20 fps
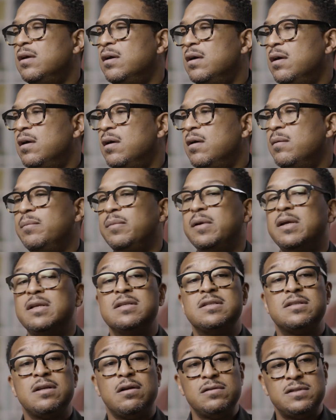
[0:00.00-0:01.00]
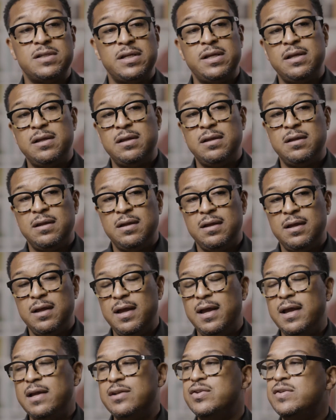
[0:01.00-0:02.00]
consulting
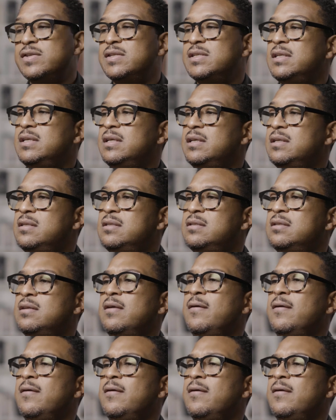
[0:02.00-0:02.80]
agencies,